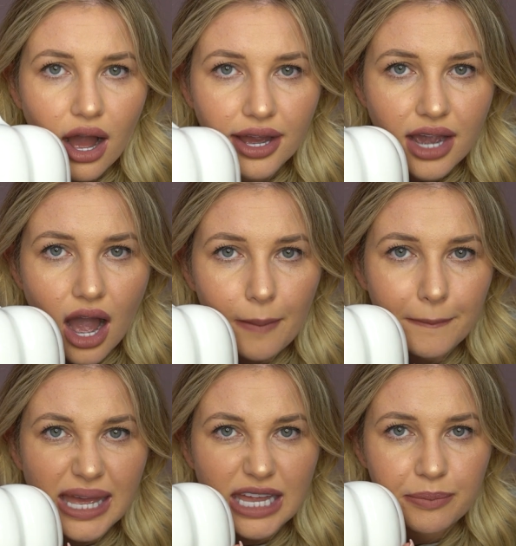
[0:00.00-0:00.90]
I
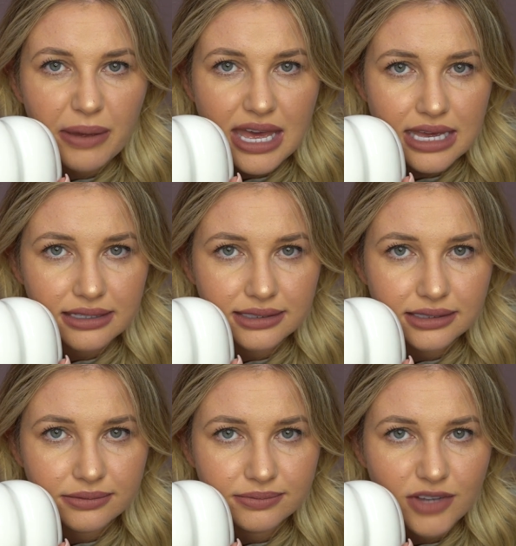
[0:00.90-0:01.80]
come in
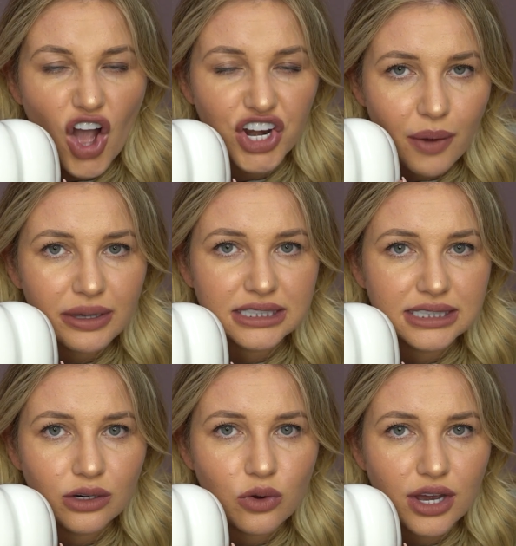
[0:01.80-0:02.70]
peace. I know it's
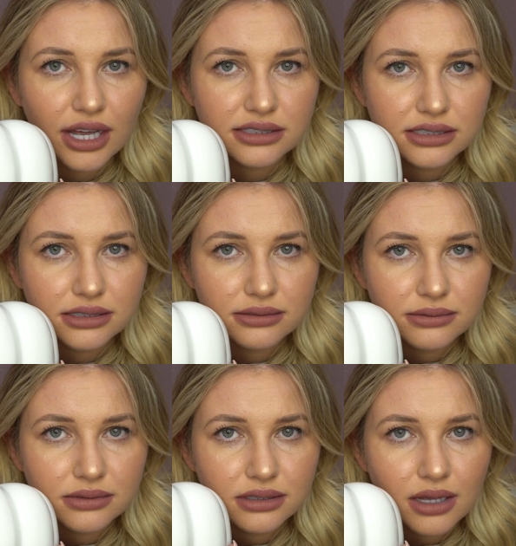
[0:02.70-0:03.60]
still August,
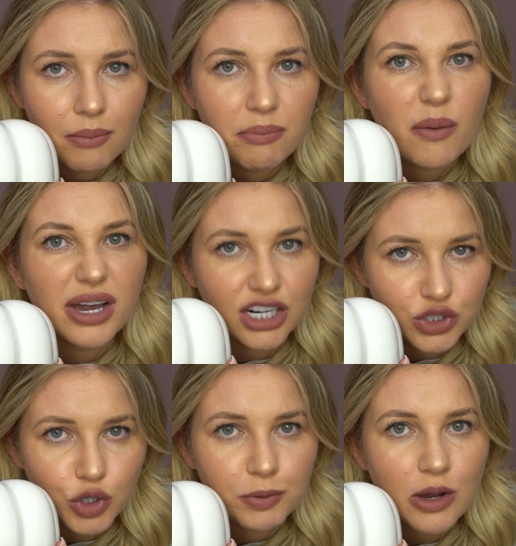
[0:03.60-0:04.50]
but we're going to
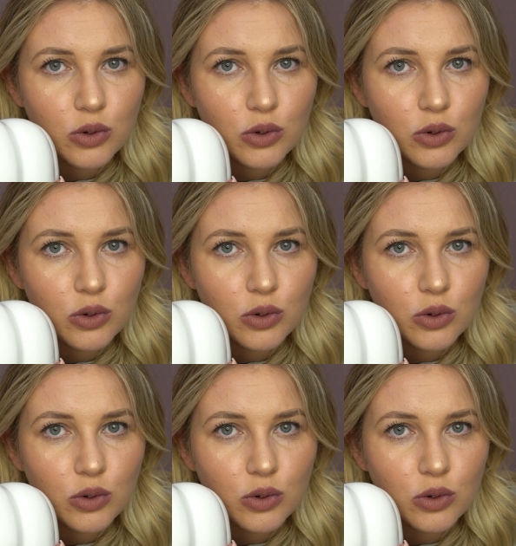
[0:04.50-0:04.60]
talk about